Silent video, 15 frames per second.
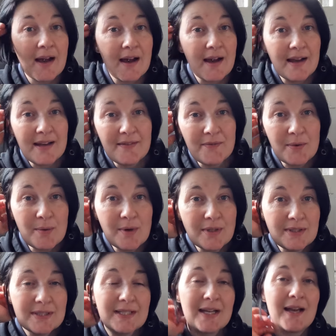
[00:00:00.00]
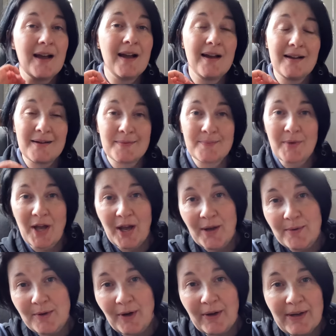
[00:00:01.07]
Hi everyone, I
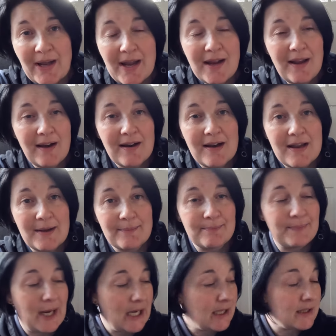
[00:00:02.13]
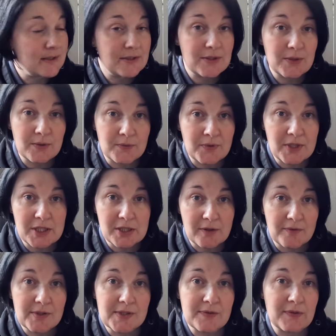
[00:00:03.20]
hope you're okay. I am back to finish
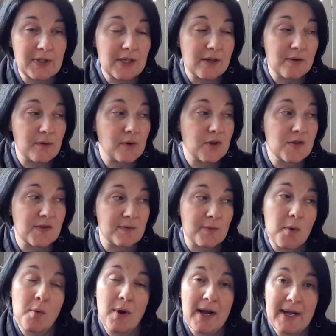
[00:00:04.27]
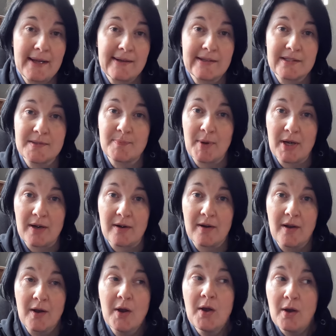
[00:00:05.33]
off this video because I'm aware it's been
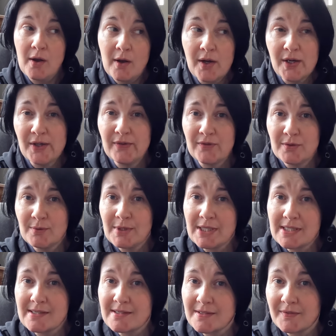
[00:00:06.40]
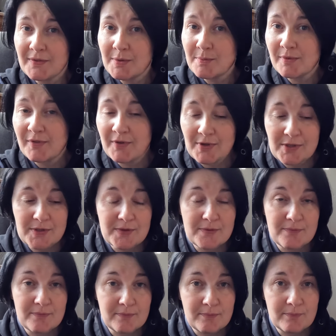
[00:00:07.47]
over a week since I filmed the first
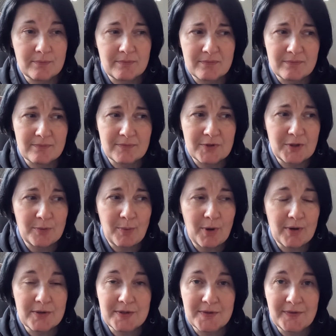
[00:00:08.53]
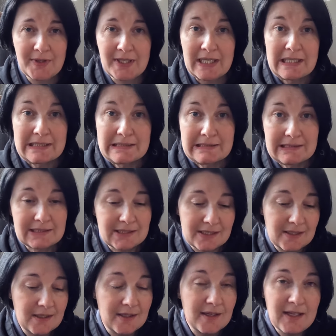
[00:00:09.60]
two parts of it.
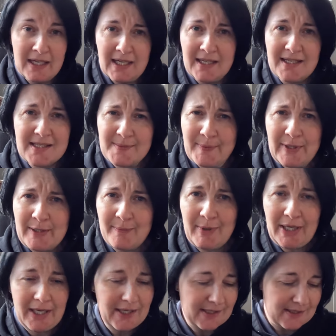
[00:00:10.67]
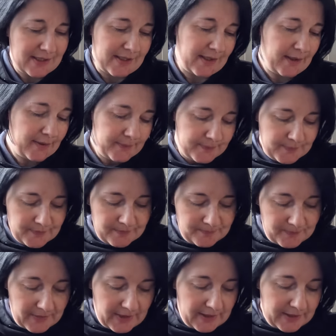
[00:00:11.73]
It's been a bit hectic,
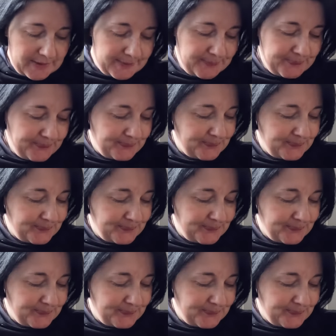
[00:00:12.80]
but